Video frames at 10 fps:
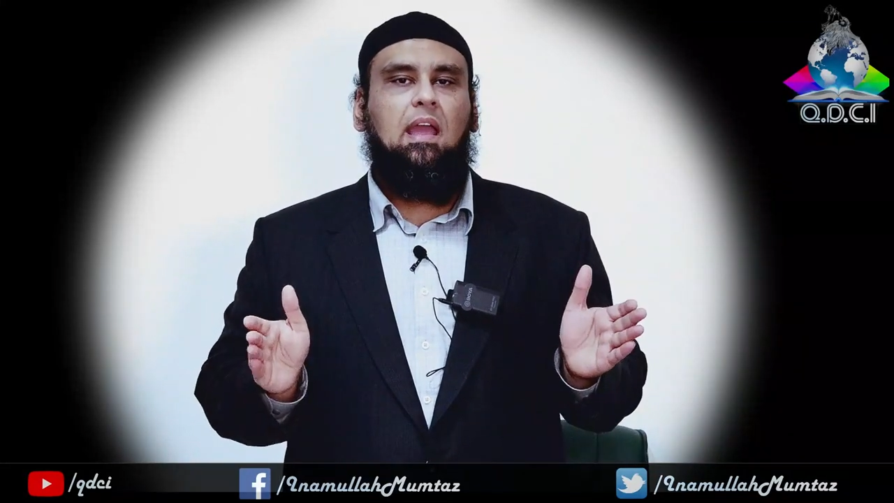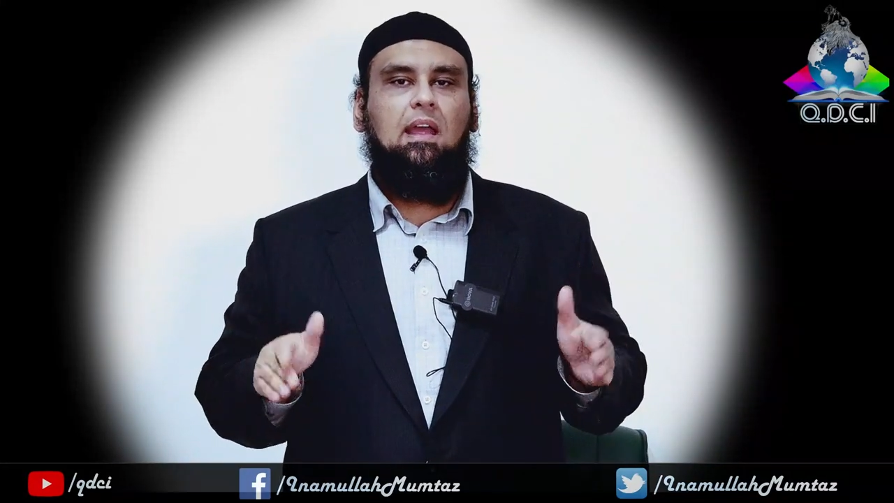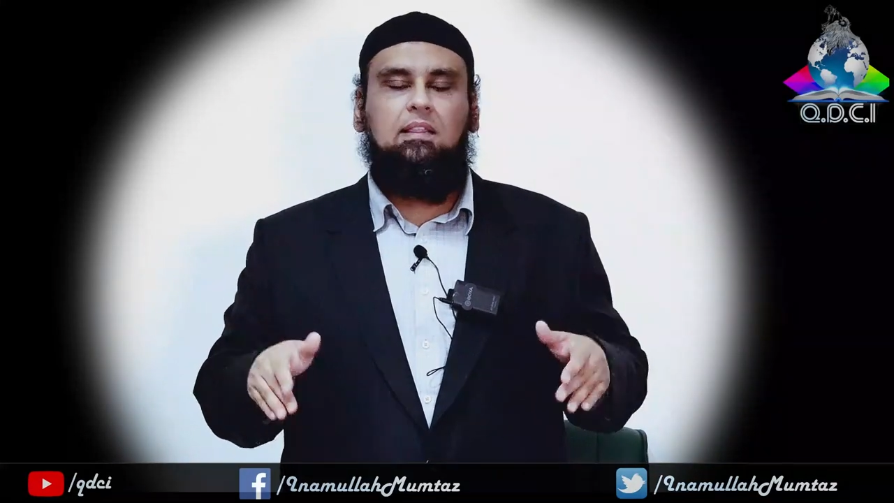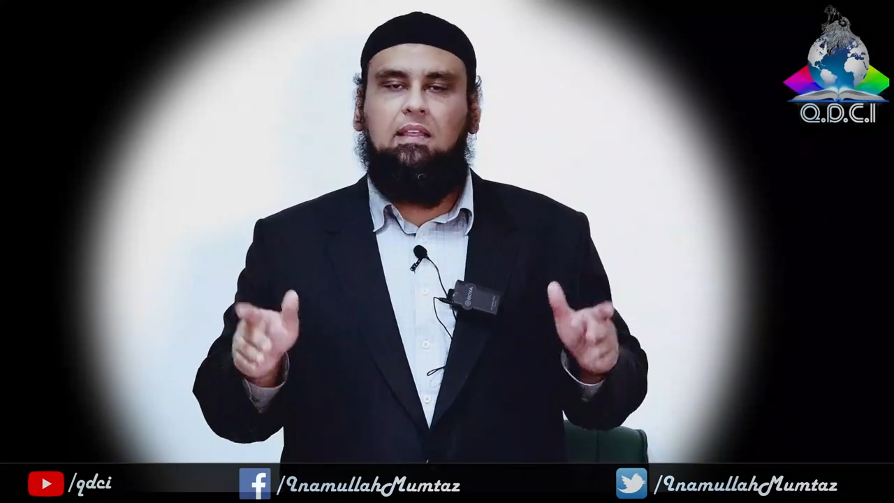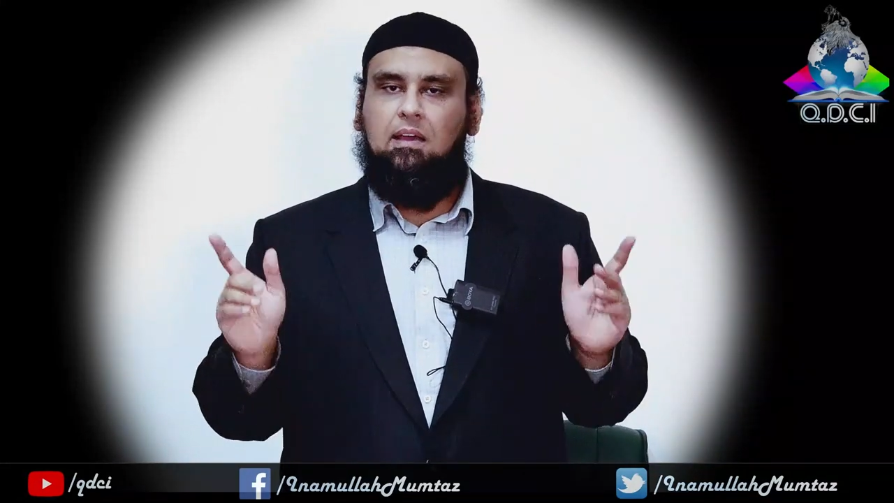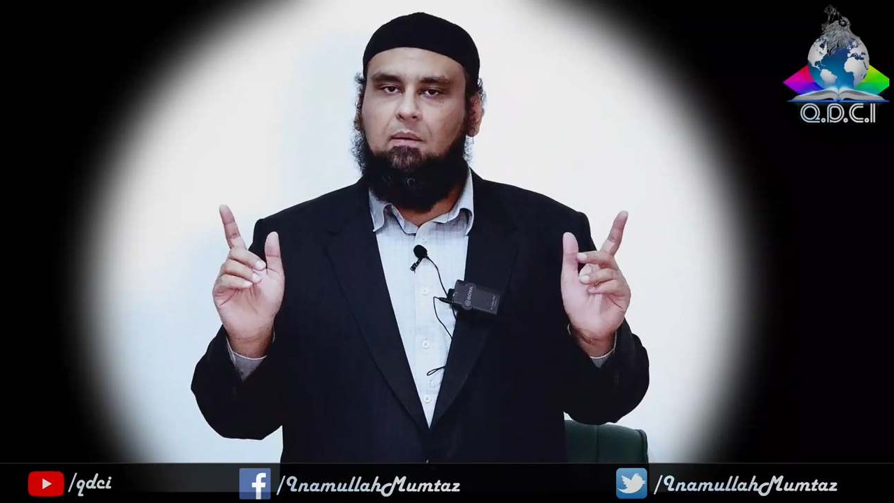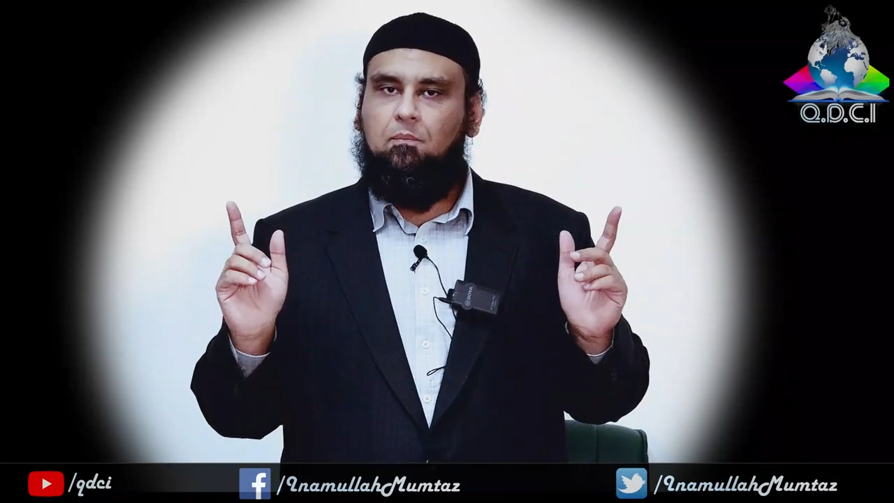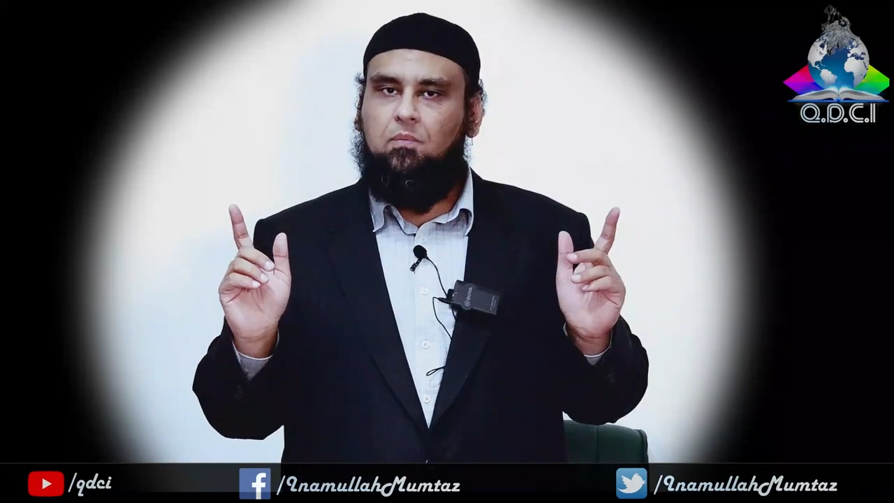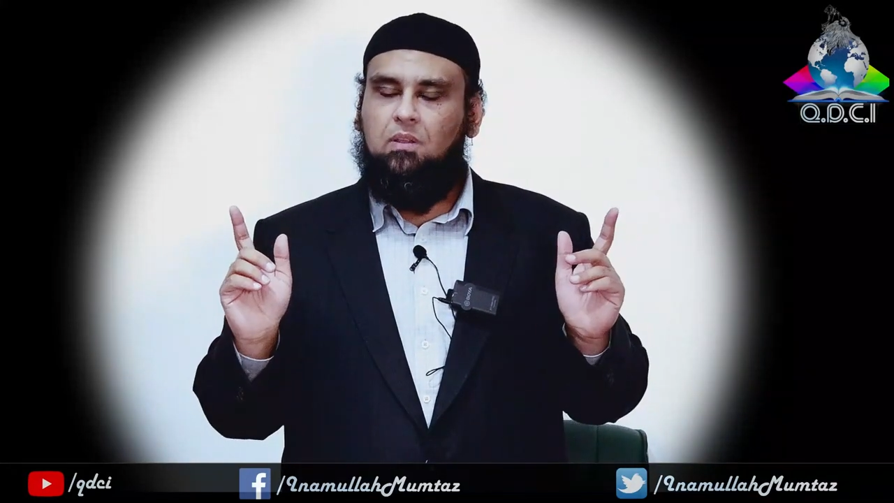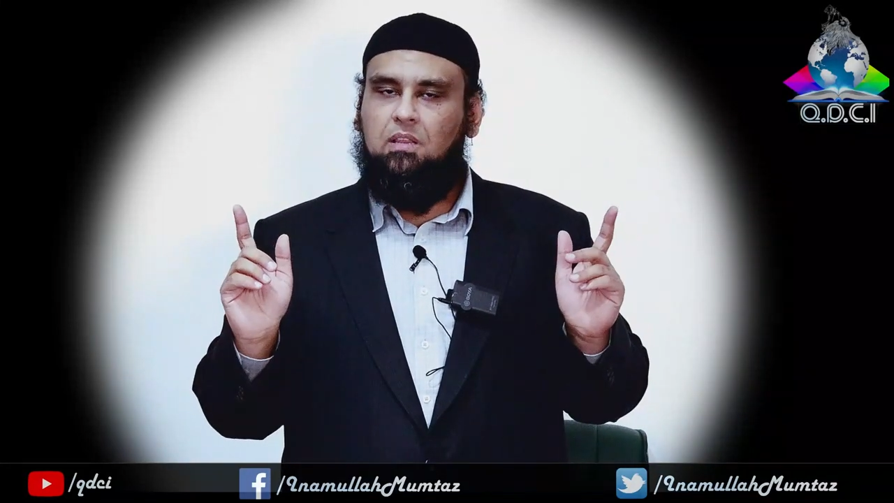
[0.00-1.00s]
and
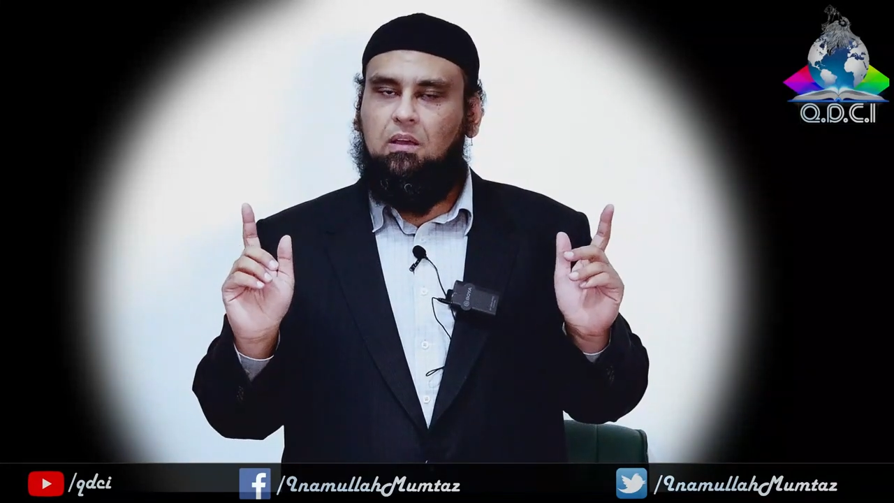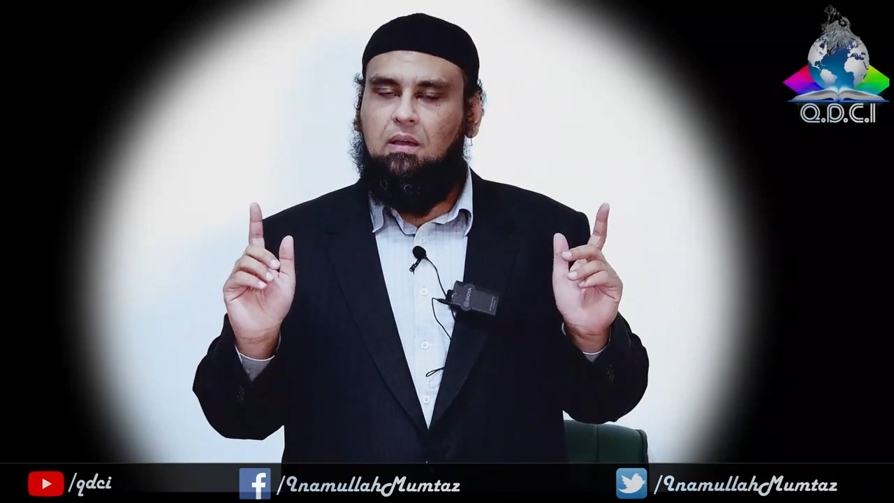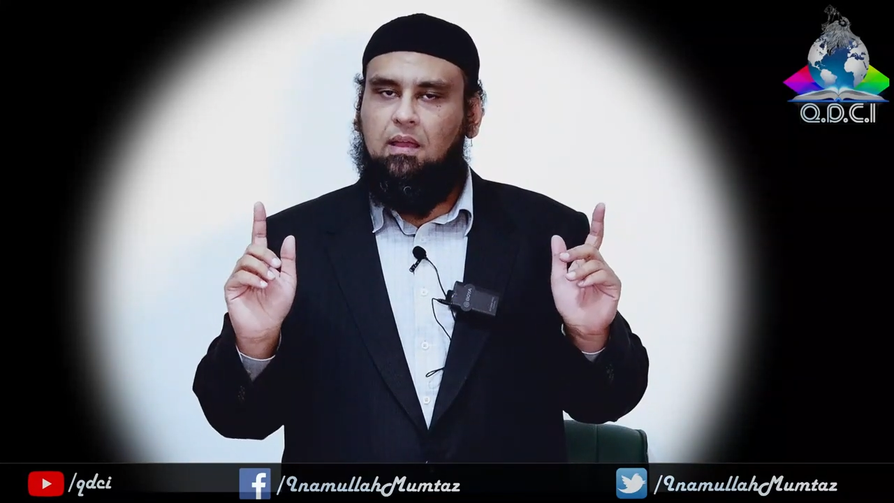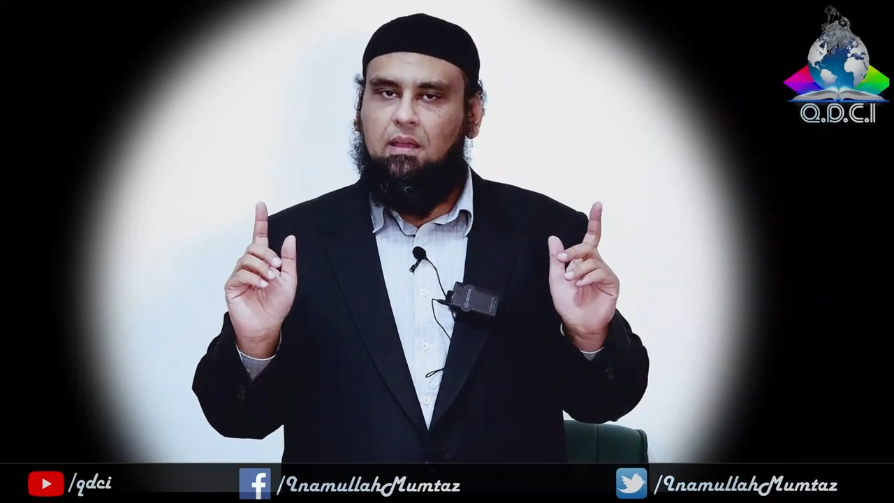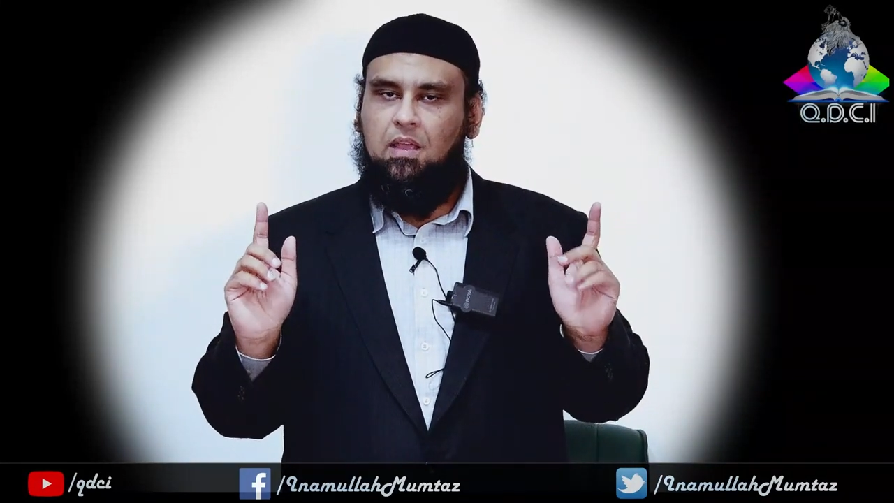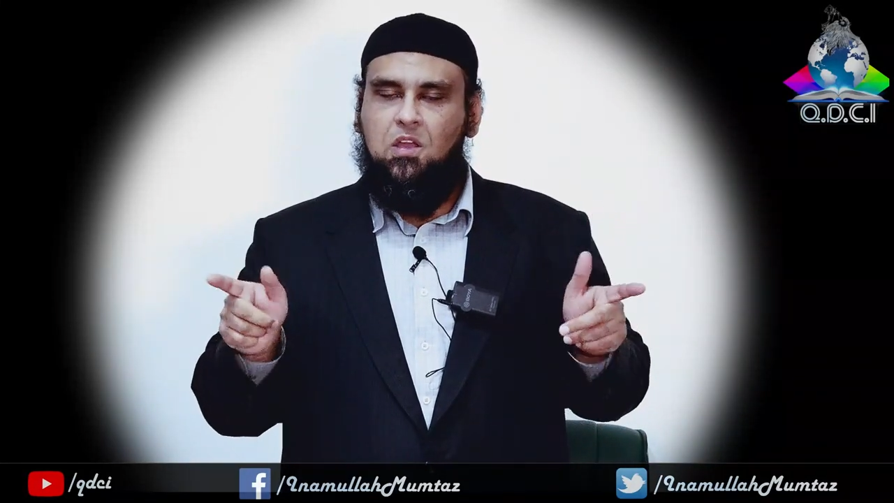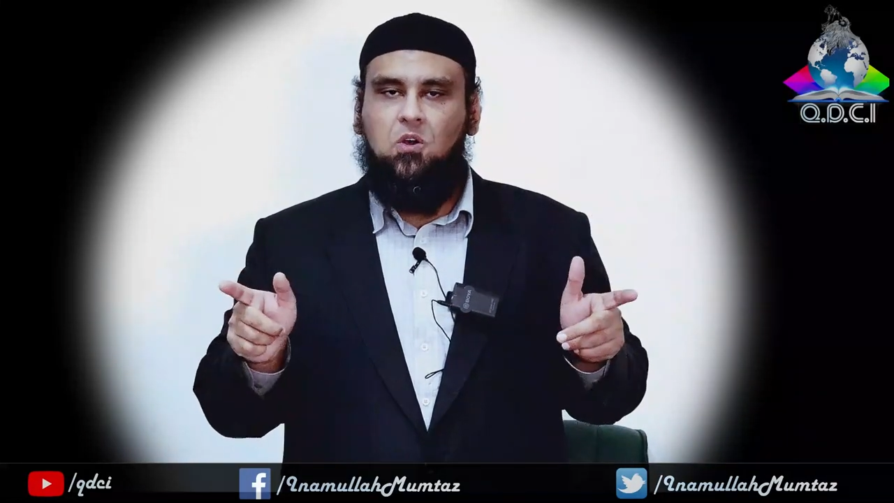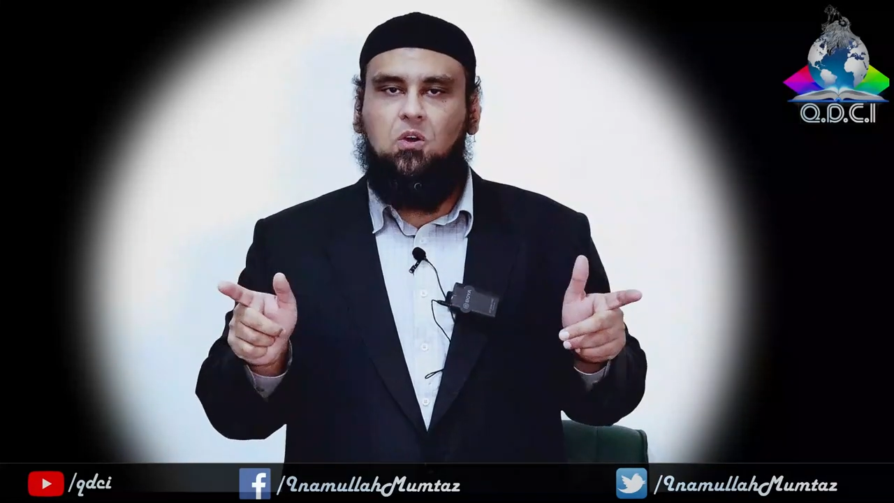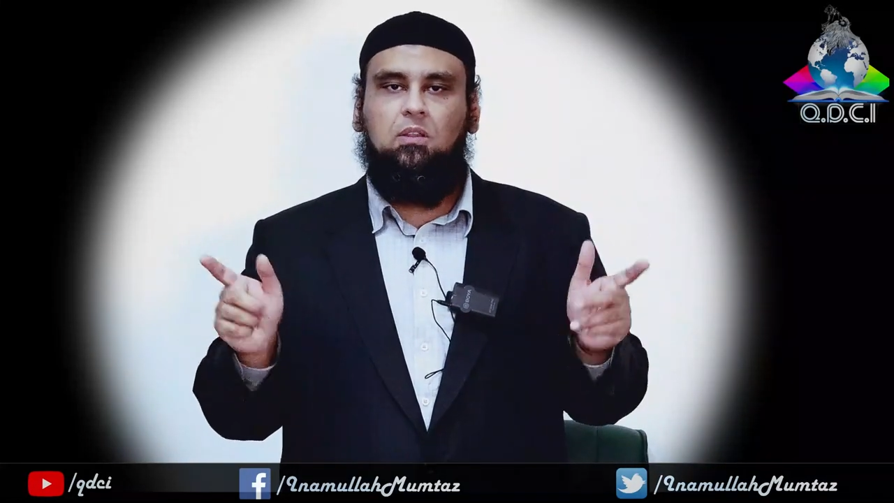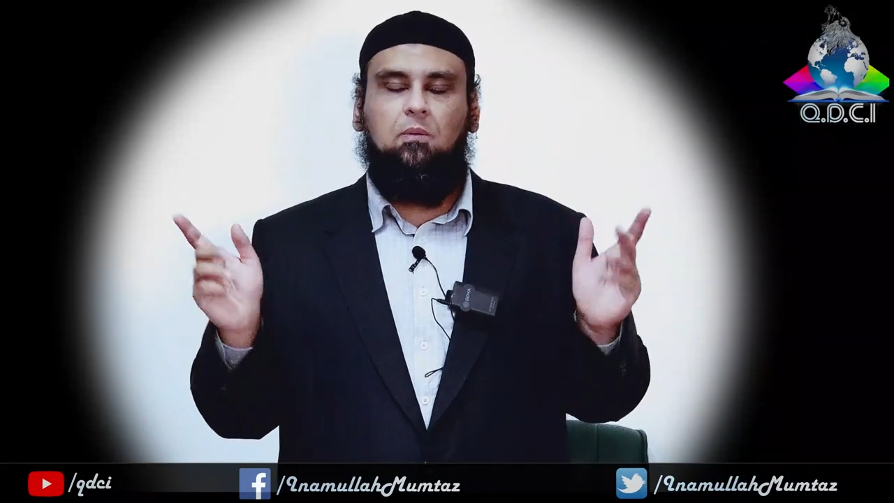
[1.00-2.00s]
the hero,